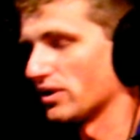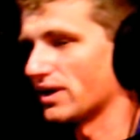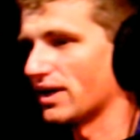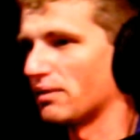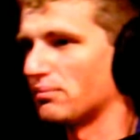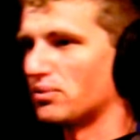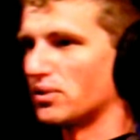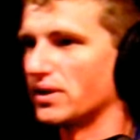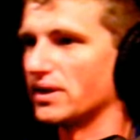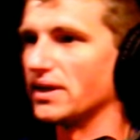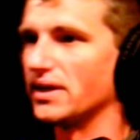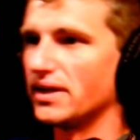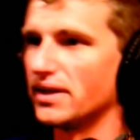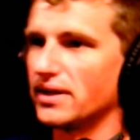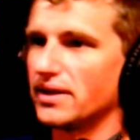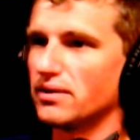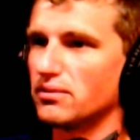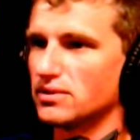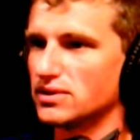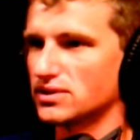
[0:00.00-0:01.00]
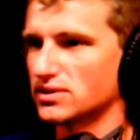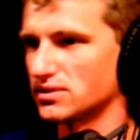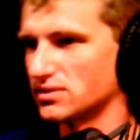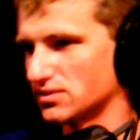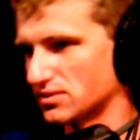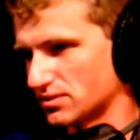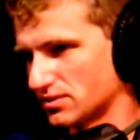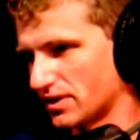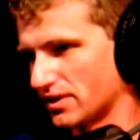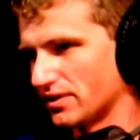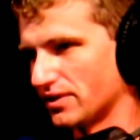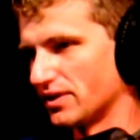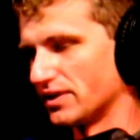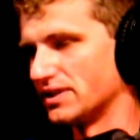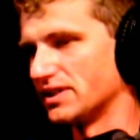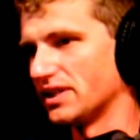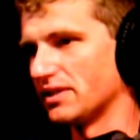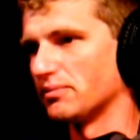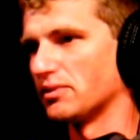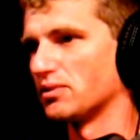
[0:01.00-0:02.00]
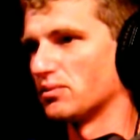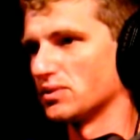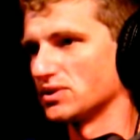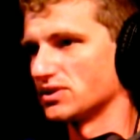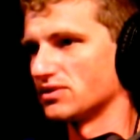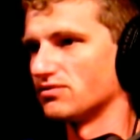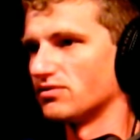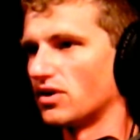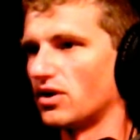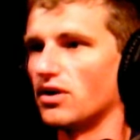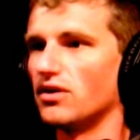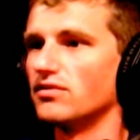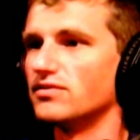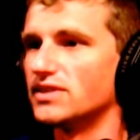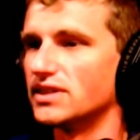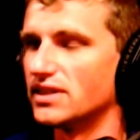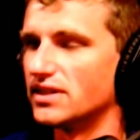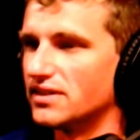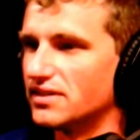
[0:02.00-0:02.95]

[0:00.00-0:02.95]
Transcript: got put in, and the demon was involved.